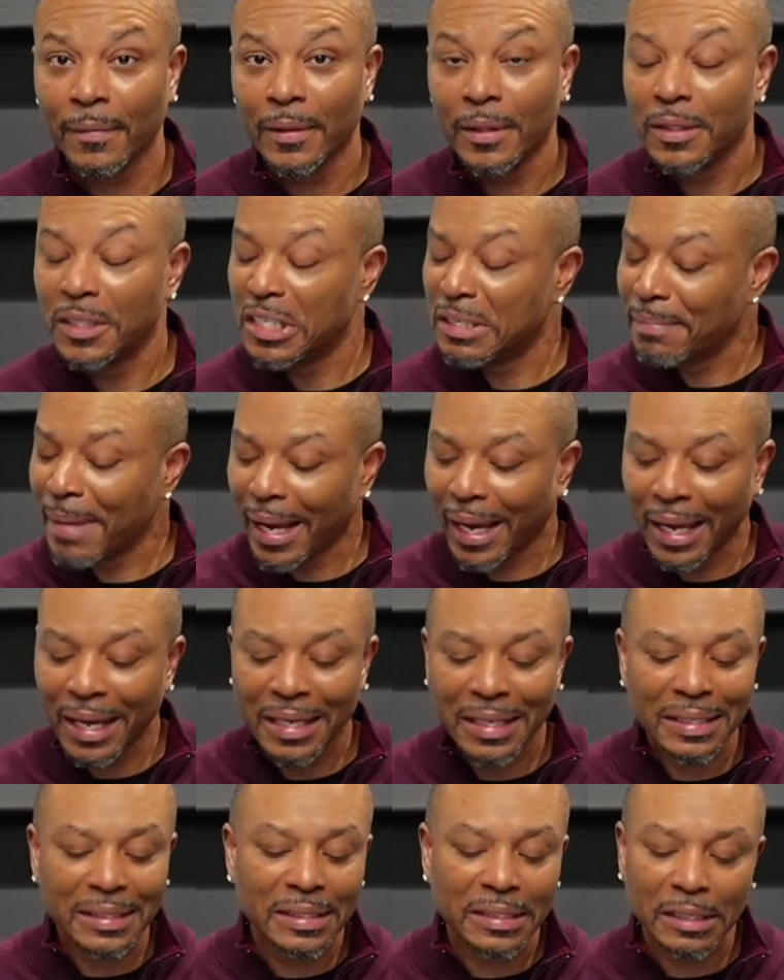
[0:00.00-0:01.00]
She's making
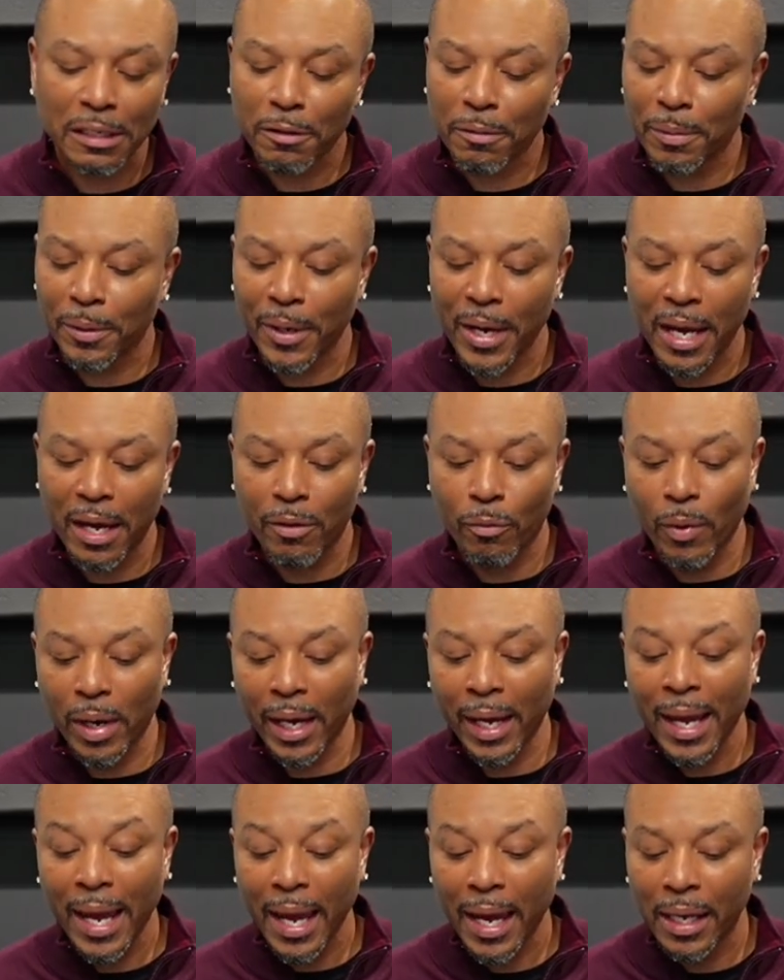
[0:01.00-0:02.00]
considerable
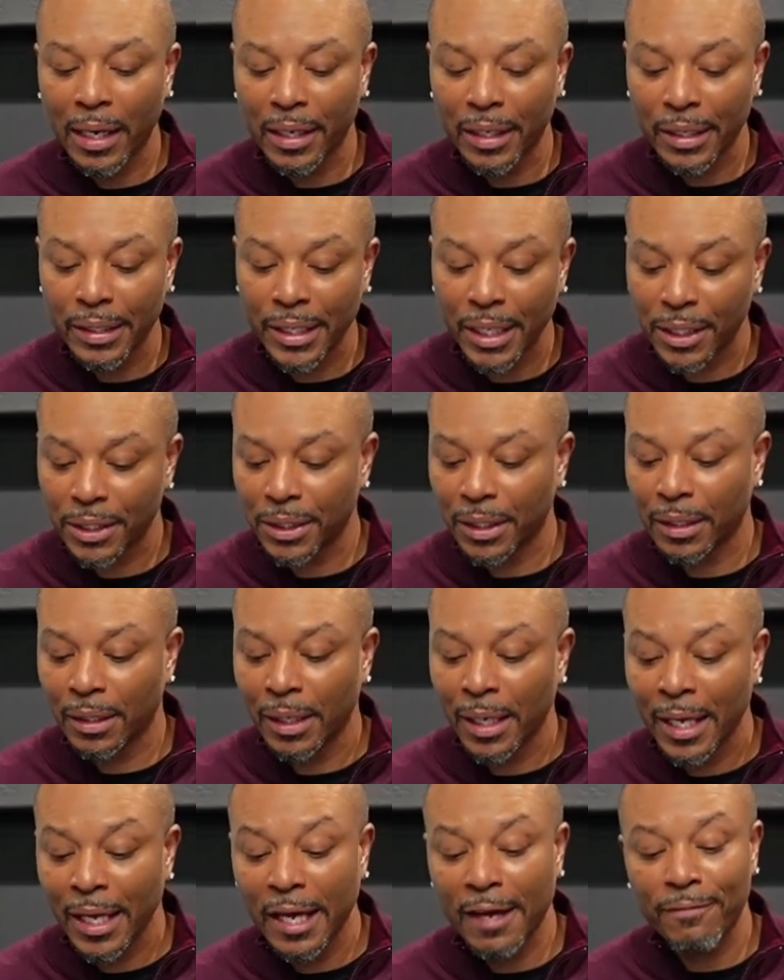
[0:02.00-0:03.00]
headway. And in addition,
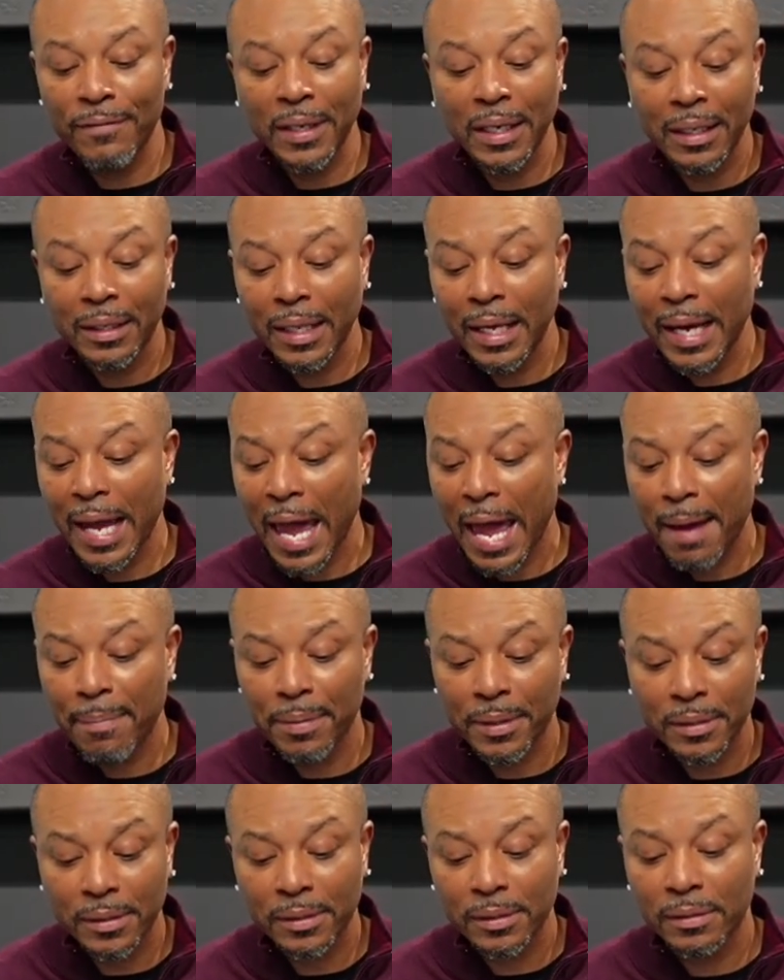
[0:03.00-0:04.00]
if anything
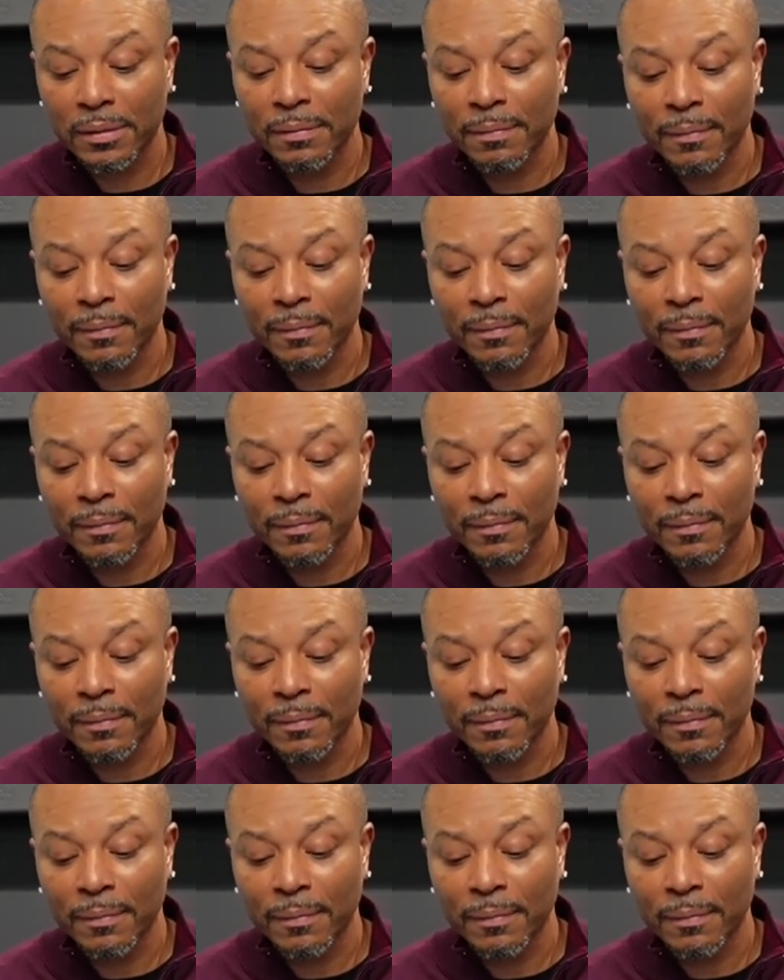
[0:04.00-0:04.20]
happens,